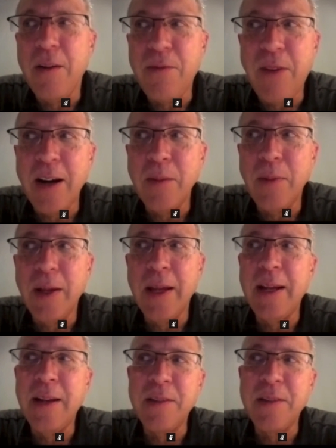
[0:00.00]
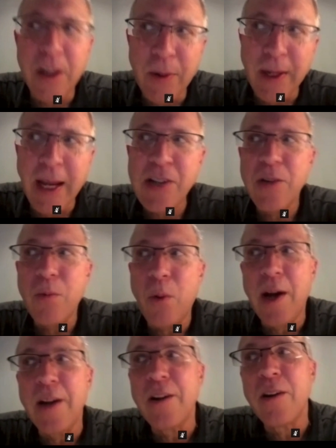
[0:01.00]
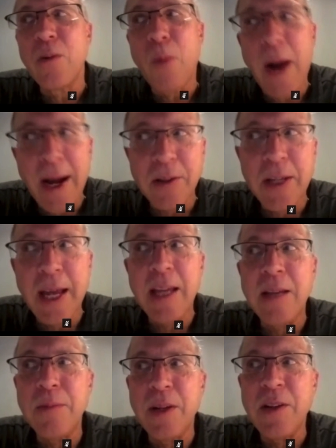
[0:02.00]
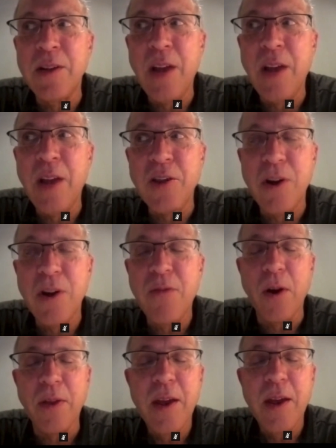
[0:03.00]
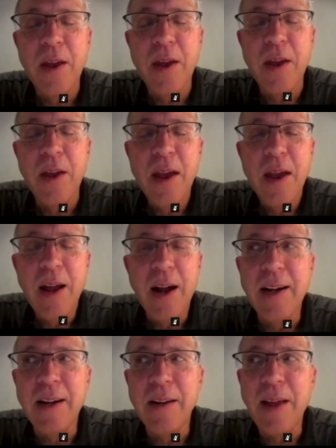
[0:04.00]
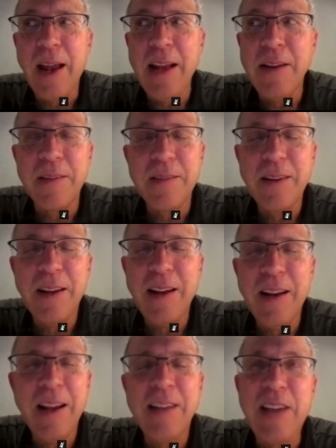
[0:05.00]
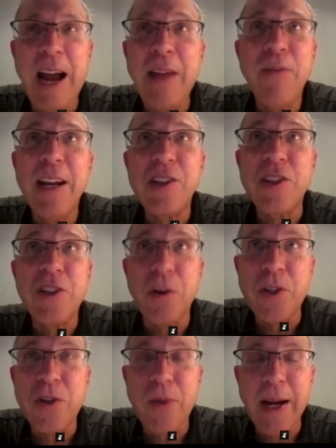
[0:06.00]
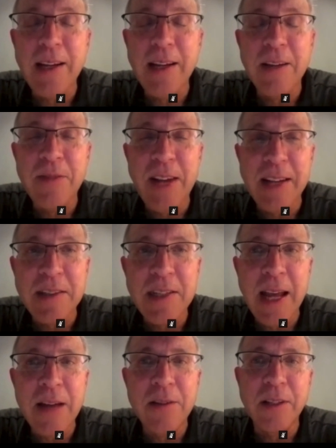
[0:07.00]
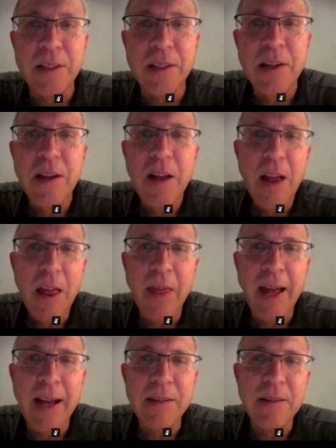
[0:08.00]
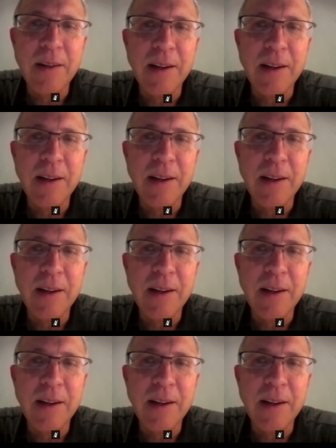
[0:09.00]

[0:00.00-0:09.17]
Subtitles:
farmland, irrigation water, wild game, and so forth. And I find it just so striking, if not scandalous, that